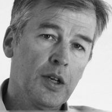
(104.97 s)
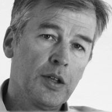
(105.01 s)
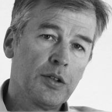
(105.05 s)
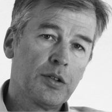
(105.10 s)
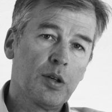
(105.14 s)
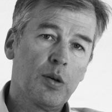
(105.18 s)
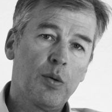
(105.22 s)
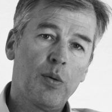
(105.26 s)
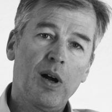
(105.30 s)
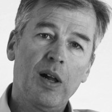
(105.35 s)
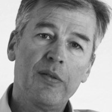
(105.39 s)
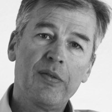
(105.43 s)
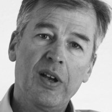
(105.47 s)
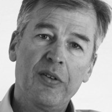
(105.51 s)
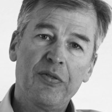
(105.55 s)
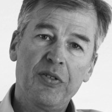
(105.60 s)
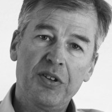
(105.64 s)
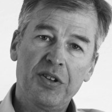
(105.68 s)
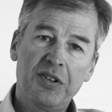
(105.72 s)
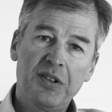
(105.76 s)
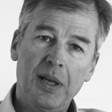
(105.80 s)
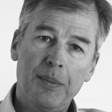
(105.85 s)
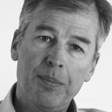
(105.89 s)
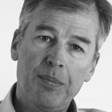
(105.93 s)
So while we have
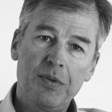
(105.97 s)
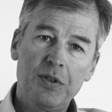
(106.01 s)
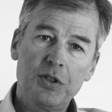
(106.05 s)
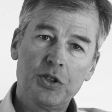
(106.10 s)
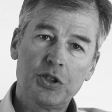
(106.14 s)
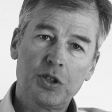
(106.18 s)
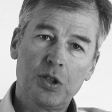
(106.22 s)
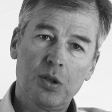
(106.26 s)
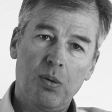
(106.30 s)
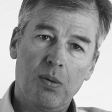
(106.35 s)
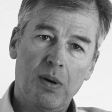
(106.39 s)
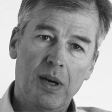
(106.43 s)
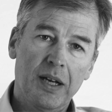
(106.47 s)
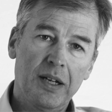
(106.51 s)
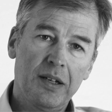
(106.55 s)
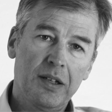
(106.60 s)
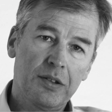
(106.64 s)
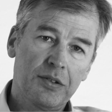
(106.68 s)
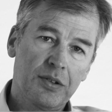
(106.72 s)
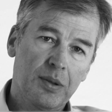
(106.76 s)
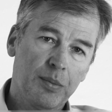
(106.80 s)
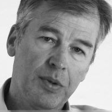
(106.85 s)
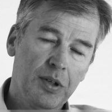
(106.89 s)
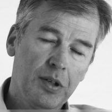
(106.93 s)
established quite
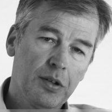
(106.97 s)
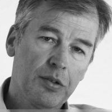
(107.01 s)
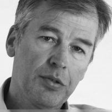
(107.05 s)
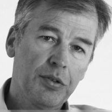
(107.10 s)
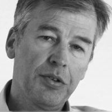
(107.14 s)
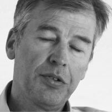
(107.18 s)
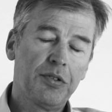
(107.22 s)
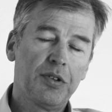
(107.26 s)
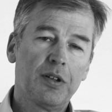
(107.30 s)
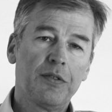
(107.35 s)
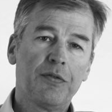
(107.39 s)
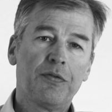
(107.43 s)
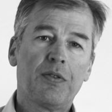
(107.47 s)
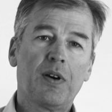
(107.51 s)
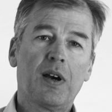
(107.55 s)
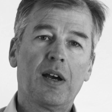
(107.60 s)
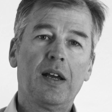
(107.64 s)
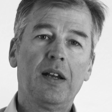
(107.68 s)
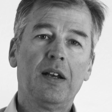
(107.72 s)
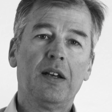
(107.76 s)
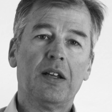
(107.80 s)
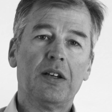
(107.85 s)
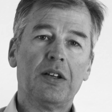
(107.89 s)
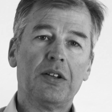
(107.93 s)
some interesting
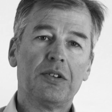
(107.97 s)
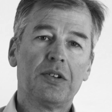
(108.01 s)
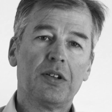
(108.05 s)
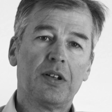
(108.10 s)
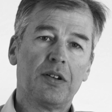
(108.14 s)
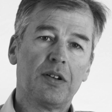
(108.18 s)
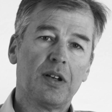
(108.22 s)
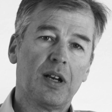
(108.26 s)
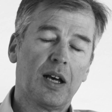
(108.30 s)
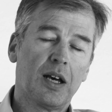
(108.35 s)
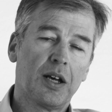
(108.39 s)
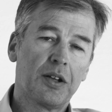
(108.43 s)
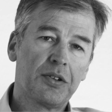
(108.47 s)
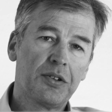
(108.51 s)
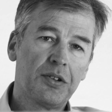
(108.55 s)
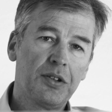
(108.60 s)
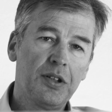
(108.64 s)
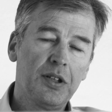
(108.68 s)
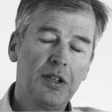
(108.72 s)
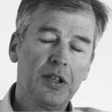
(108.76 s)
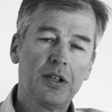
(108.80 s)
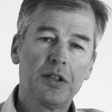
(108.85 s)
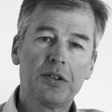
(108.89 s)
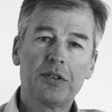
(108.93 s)
findings in the last
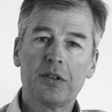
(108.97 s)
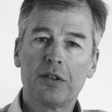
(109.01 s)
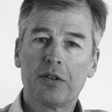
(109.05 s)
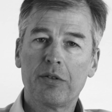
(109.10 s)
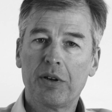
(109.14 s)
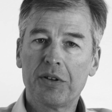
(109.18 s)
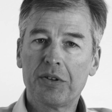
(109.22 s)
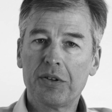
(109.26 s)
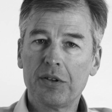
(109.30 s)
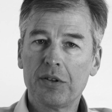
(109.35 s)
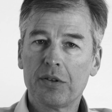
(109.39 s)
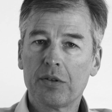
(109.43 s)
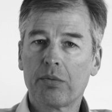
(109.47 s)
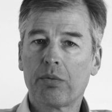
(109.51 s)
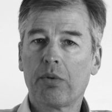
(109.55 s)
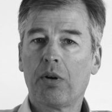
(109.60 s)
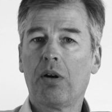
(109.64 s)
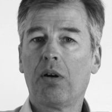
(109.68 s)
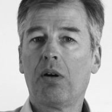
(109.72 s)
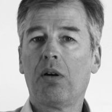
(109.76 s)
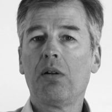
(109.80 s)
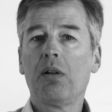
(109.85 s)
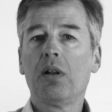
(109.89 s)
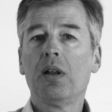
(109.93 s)
years addressing the
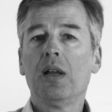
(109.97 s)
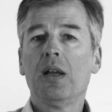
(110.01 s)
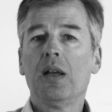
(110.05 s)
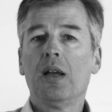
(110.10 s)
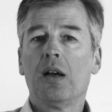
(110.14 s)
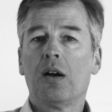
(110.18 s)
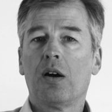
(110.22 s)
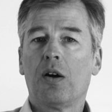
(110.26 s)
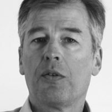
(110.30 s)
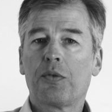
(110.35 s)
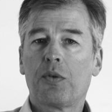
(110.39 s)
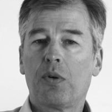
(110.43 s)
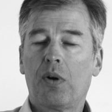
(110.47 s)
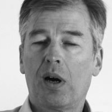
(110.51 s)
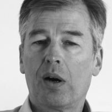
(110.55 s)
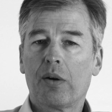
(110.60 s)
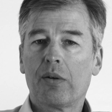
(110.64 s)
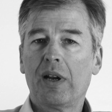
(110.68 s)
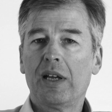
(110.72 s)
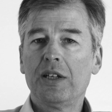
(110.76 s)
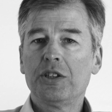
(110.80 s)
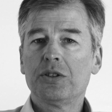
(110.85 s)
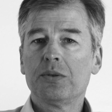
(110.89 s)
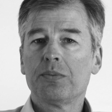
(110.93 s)
role of
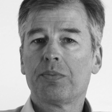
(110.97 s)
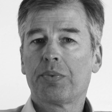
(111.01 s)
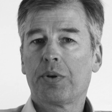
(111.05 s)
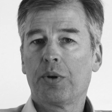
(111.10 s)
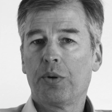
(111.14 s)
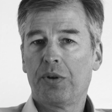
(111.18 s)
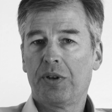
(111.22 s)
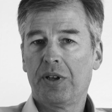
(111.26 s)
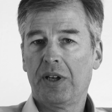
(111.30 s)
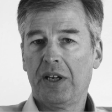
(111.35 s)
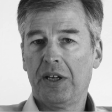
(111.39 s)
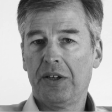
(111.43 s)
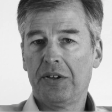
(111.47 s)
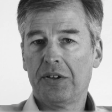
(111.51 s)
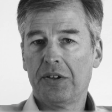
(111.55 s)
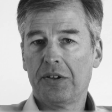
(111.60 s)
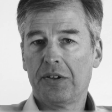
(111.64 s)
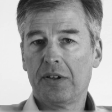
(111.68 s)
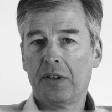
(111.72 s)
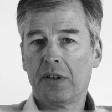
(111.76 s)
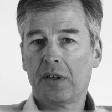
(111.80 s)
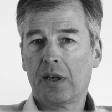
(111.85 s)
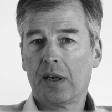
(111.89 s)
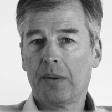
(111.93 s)
coagulation proteases
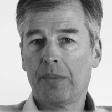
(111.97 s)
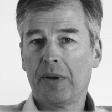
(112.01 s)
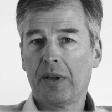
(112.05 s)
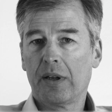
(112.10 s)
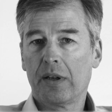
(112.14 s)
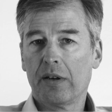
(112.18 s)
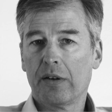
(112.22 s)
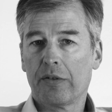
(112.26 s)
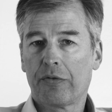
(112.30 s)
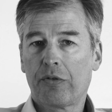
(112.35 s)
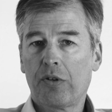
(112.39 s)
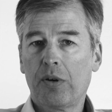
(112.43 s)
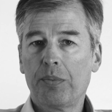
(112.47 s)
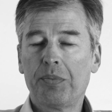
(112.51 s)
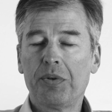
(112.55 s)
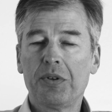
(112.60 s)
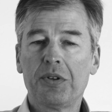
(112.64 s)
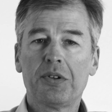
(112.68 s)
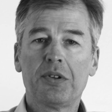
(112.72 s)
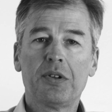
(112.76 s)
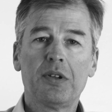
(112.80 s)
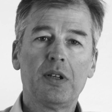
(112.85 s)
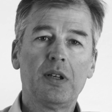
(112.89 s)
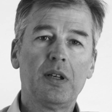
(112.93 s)
in diabetic
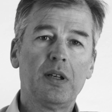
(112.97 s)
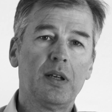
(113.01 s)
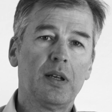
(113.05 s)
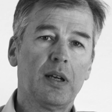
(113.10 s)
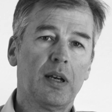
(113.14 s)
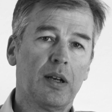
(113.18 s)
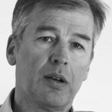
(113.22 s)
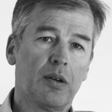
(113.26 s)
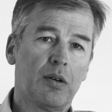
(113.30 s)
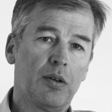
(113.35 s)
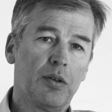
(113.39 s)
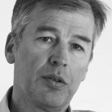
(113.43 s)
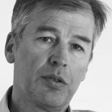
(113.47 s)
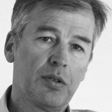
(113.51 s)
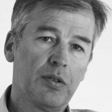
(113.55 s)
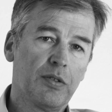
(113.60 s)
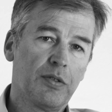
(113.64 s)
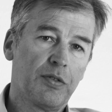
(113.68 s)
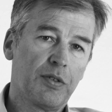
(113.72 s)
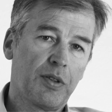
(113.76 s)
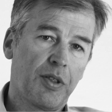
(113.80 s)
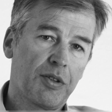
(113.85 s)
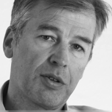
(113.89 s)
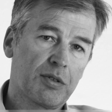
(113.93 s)
nephropathy and
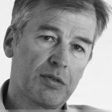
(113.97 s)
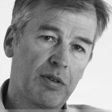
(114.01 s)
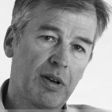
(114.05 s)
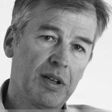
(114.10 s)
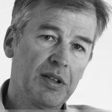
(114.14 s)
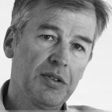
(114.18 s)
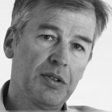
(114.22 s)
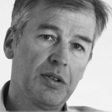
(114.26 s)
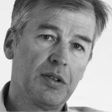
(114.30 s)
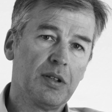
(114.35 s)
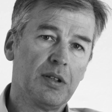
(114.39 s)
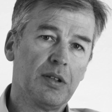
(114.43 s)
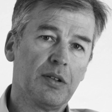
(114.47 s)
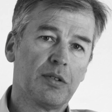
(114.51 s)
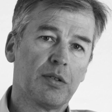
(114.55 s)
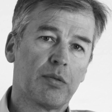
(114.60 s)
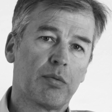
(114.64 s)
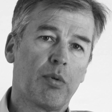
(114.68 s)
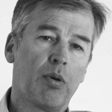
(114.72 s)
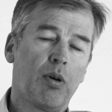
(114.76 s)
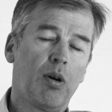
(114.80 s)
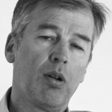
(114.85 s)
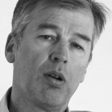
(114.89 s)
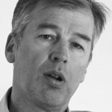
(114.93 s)
also strengthening the
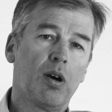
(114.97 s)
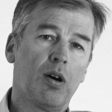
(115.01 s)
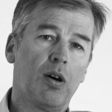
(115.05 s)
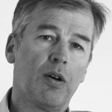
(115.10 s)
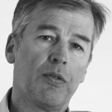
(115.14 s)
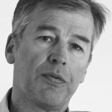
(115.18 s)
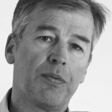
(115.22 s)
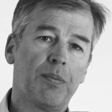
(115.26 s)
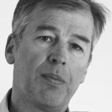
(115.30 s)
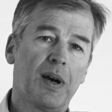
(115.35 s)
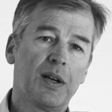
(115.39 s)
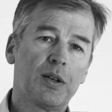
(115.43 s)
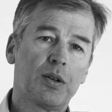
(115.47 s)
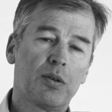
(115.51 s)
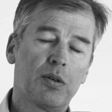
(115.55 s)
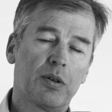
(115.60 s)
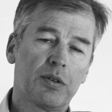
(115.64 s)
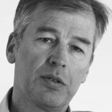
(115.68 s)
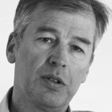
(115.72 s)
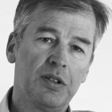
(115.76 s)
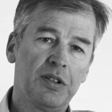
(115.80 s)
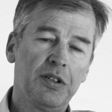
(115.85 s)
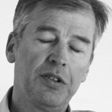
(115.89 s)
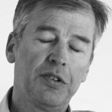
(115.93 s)
role of
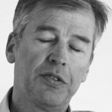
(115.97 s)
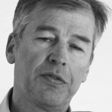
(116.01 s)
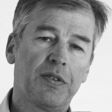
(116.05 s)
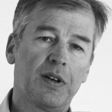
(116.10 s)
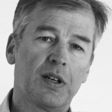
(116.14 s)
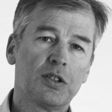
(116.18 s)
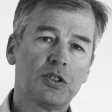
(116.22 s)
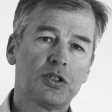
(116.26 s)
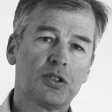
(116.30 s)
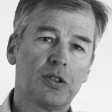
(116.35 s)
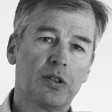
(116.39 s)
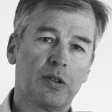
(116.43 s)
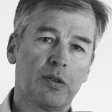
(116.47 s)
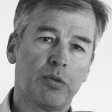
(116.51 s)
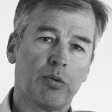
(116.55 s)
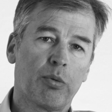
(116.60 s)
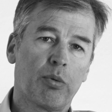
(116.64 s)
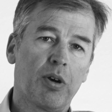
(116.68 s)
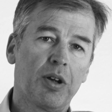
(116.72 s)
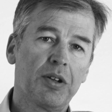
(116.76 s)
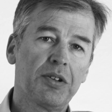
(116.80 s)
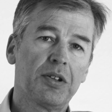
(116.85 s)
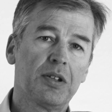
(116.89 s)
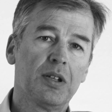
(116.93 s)
mitochondrial dysfunction and
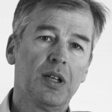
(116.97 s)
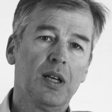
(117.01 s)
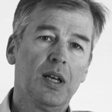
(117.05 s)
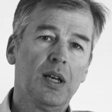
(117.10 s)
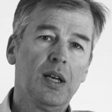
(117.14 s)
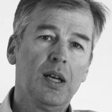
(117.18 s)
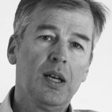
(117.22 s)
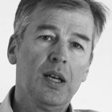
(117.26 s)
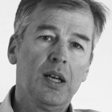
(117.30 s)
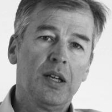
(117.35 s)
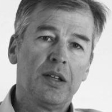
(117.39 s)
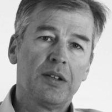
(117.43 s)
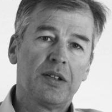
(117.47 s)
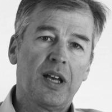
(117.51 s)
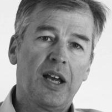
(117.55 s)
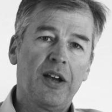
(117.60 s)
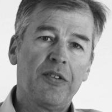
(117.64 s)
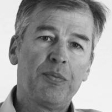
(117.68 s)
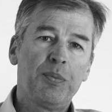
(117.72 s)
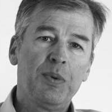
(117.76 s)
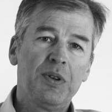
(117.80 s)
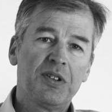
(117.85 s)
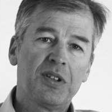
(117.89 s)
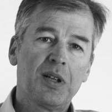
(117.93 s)
ROS, there
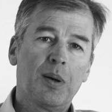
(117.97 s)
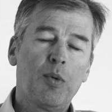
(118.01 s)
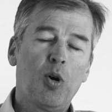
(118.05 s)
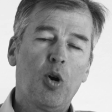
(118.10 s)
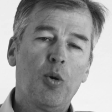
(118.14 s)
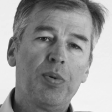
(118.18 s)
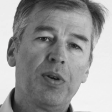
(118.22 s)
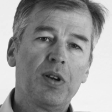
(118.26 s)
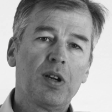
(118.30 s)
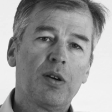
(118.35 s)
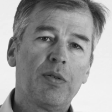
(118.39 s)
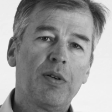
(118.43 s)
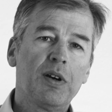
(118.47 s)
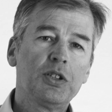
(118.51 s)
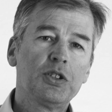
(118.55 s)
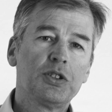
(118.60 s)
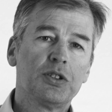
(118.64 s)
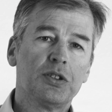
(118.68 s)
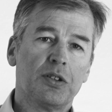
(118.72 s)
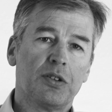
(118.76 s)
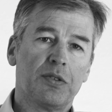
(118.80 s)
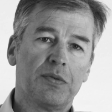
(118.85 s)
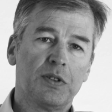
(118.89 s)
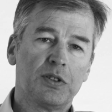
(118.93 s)
have been some open
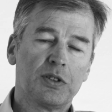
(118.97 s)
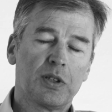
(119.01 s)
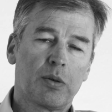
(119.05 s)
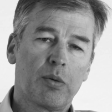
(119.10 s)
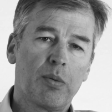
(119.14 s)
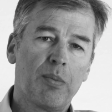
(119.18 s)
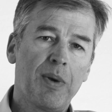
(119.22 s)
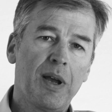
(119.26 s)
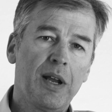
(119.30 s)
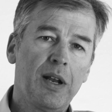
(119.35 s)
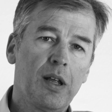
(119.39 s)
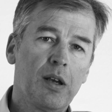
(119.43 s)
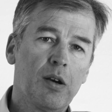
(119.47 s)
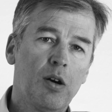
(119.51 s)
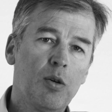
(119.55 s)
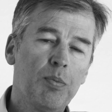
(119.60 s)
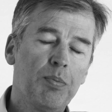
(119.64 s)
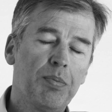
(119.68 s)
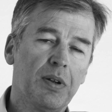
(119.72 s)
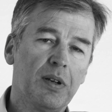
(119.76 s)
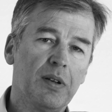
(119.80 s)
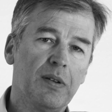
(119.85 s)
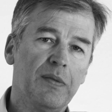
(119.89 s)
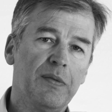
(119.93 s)
questions which are remaining
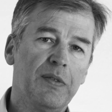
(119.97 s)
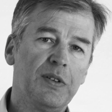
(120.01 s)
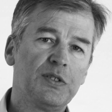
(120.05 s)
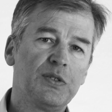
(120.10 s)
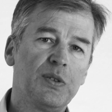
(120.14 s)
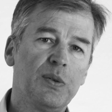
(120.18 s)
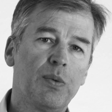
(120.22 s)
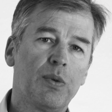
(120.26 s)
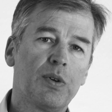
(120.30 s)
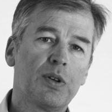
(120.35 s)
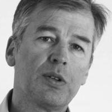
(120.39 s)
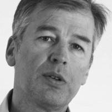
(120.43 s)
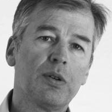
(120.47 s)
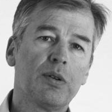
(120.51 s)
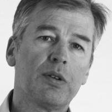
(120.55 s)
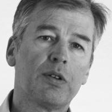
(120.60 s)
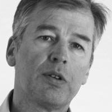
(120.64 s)
open and which we want to